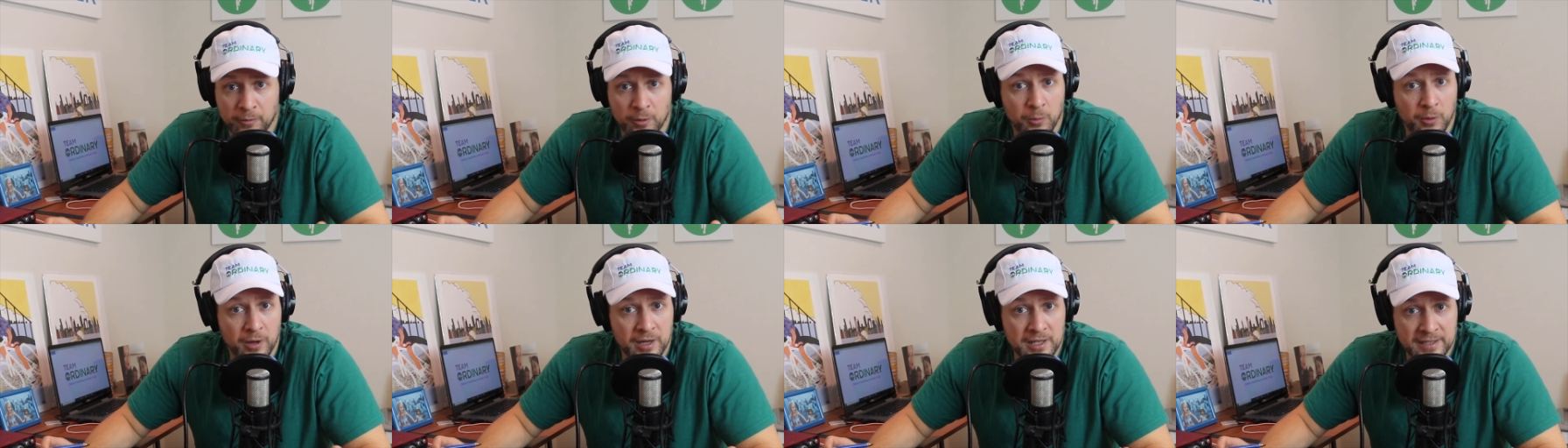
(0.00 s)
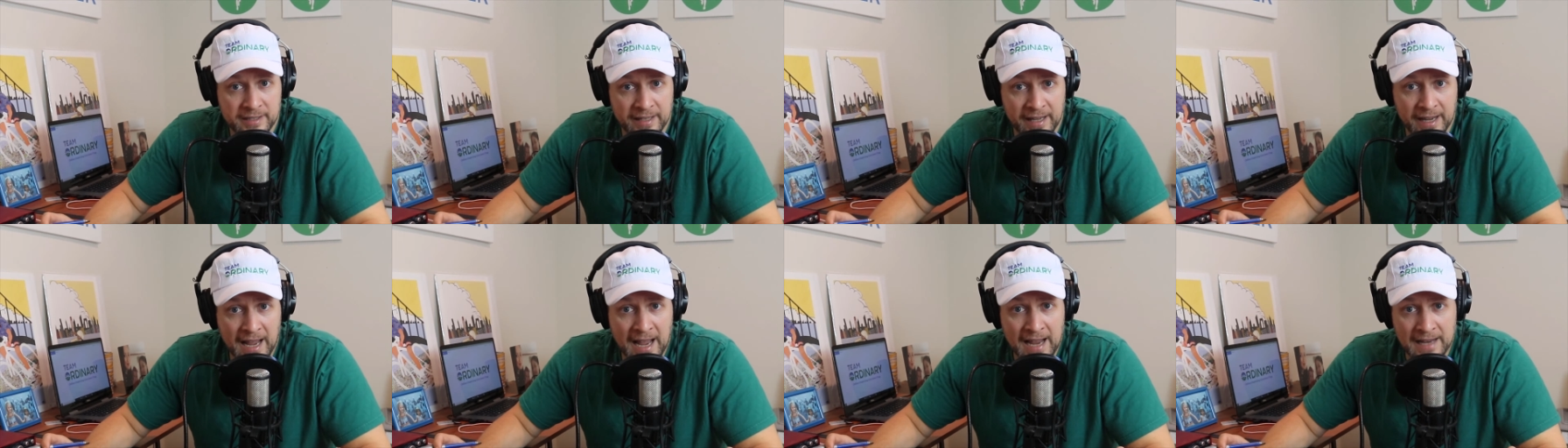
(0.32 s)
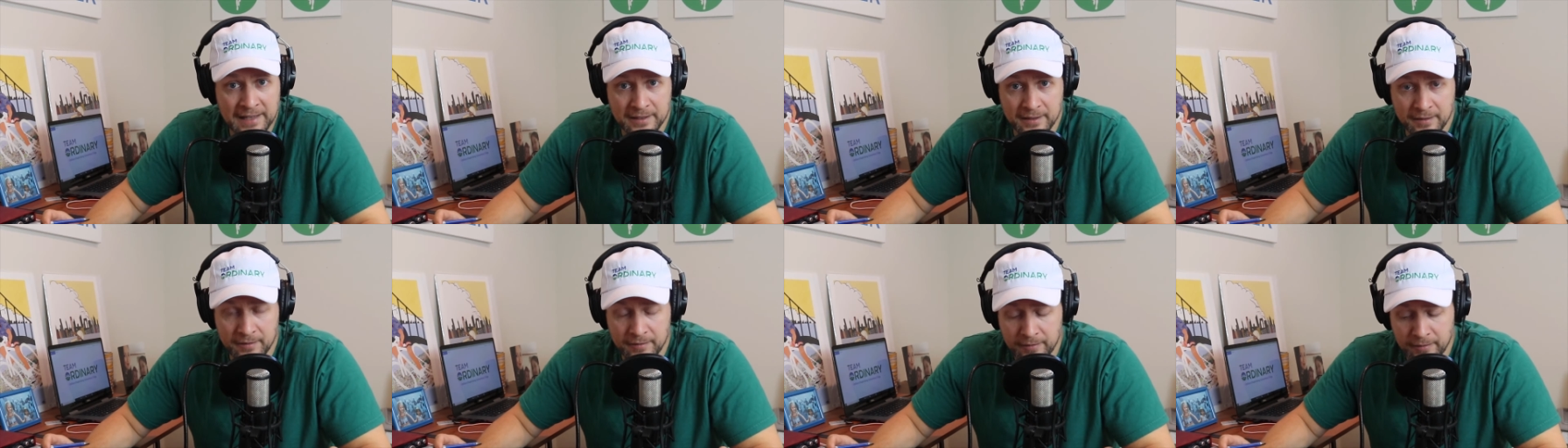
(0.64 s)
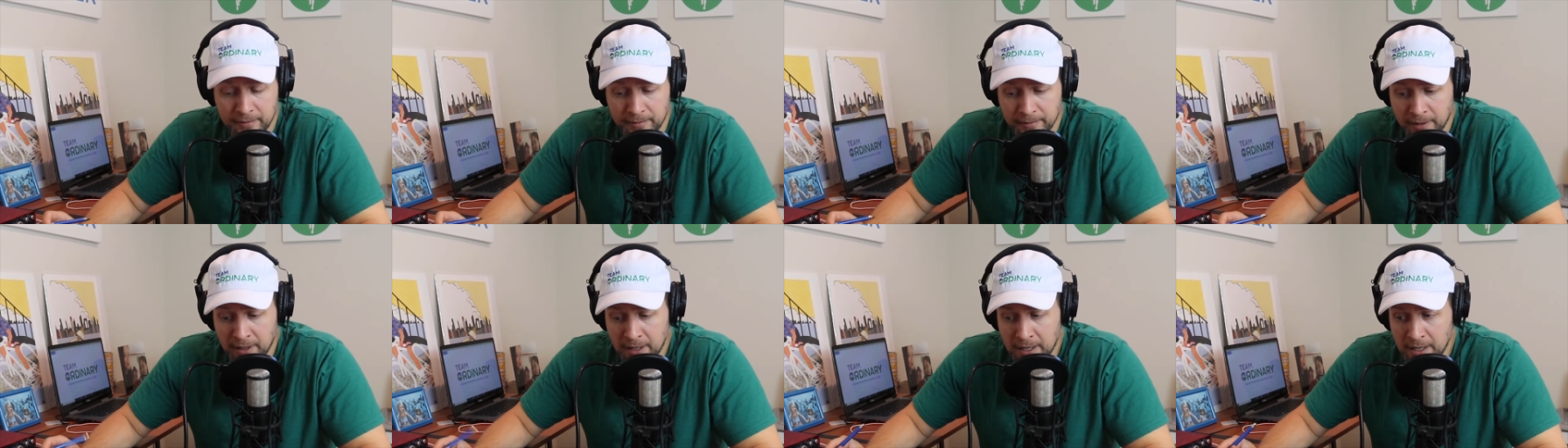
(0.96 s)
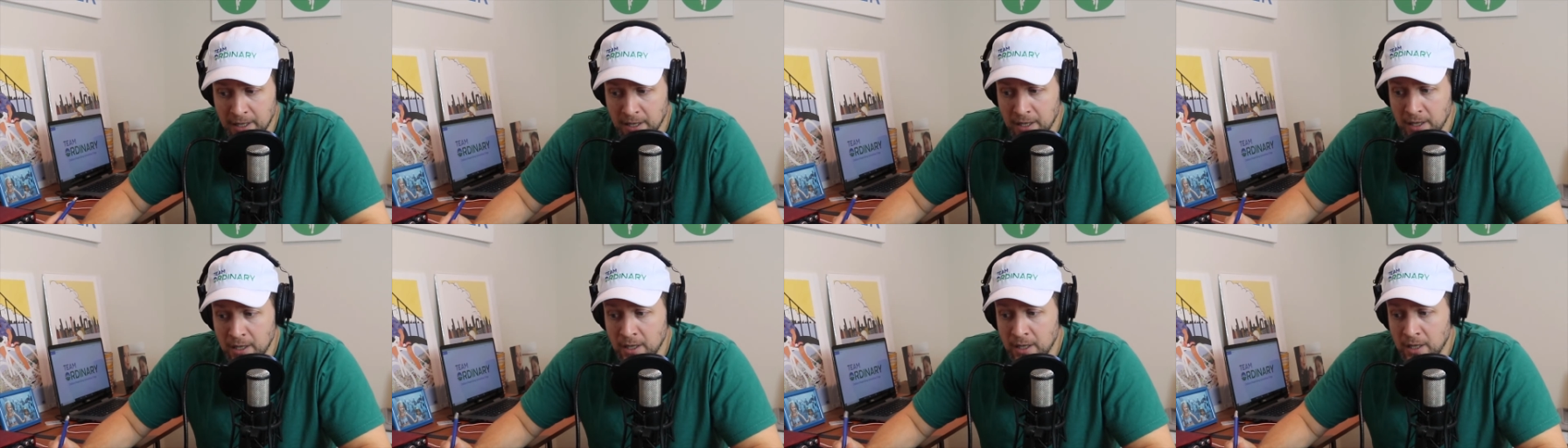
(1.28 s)
we want to stay active.
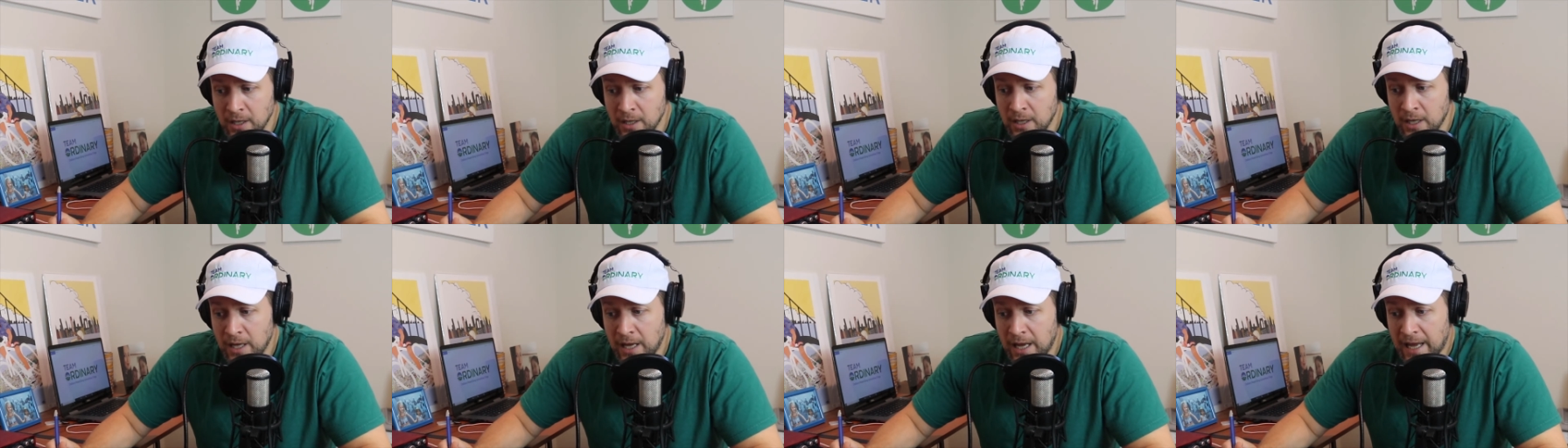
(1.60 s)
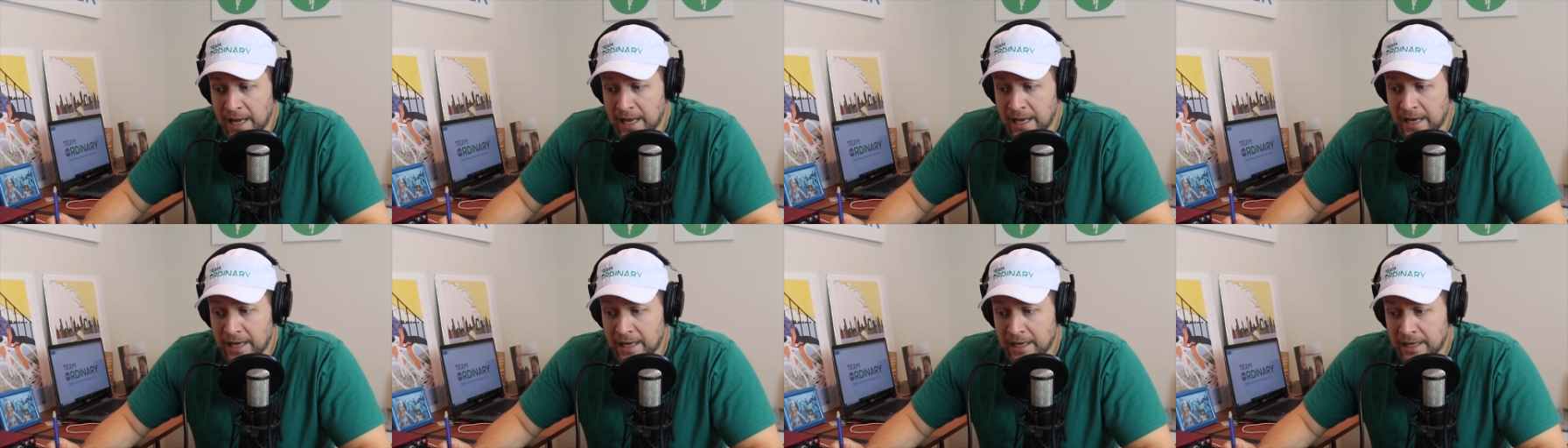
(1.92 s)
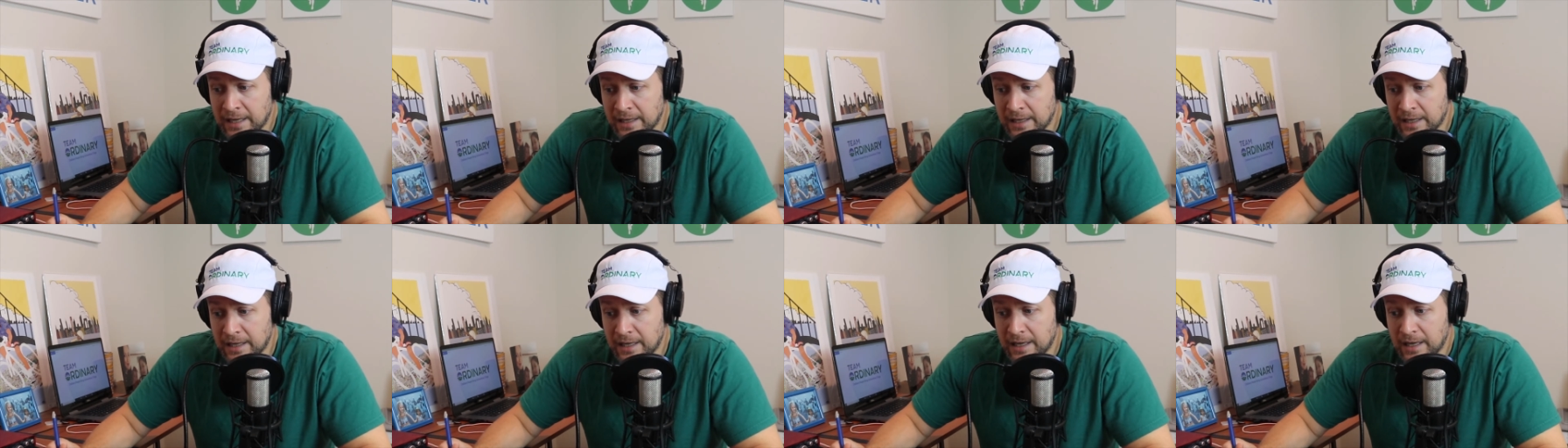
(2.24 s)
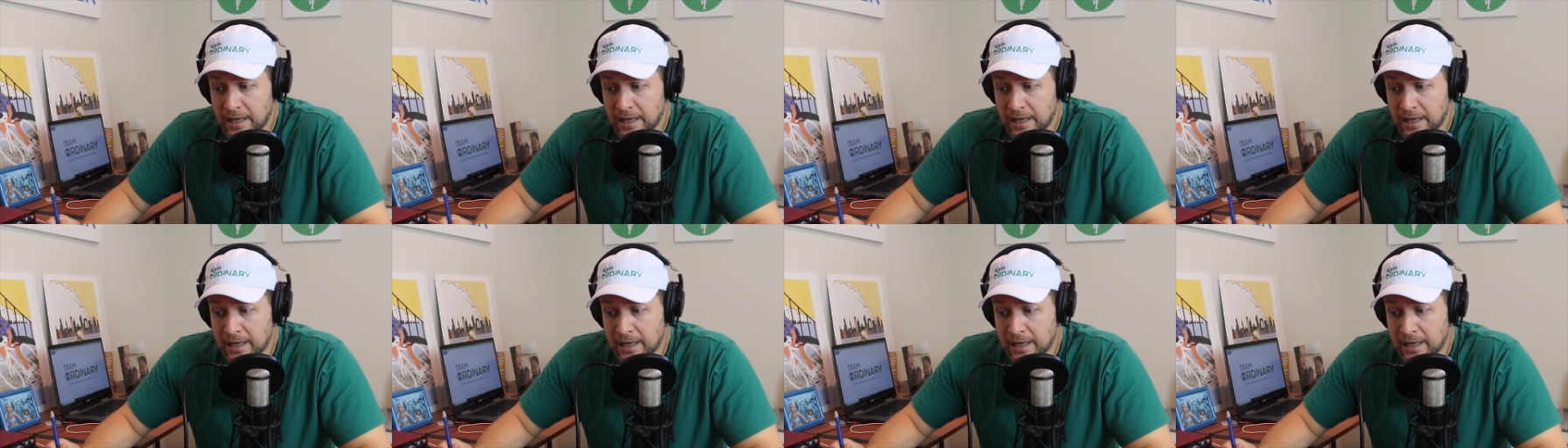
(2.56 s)
And